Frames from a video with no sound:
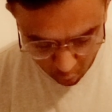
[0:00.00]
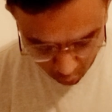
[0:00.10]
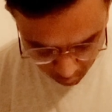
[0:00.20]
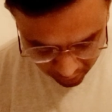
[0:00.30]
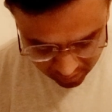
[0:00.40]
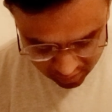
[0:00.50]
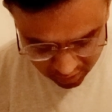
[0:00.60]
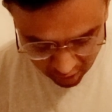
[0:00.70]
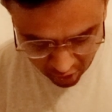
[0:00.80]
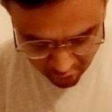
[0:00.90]
Once
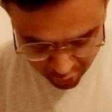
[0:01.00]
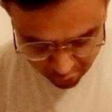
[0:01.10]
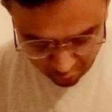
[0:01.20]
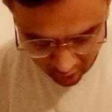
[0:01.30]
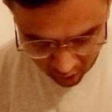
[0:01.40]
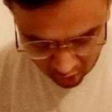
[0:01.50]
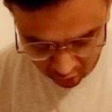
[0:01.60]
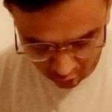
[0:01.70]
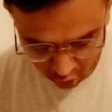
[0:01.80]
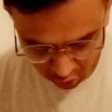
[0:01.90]
you are
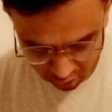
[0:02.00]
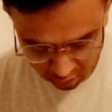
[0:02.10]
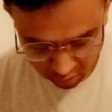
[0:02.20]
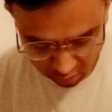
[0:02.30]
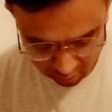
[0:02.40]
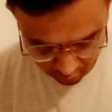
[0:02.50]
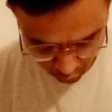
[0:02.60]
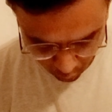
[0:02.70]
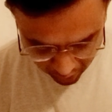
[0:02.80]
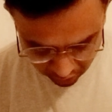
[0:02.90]
on
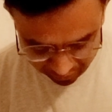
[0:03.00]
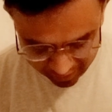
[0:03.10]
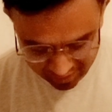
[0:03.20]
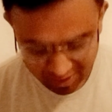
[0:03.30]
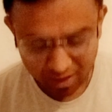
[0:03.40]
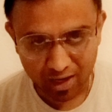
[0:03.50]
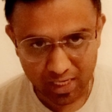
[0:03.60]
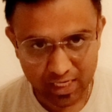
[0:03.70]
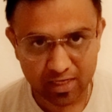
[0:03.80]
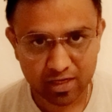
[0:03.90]
one of these
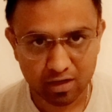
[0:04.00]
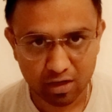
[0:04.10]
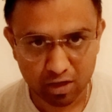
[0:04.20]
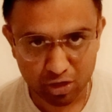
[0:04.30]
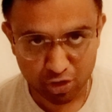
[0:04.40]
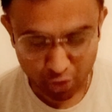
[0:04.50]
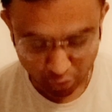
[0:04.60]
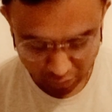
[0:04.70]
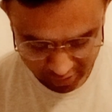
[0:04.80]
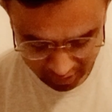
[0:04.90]
alternate
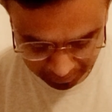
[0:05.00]
routes,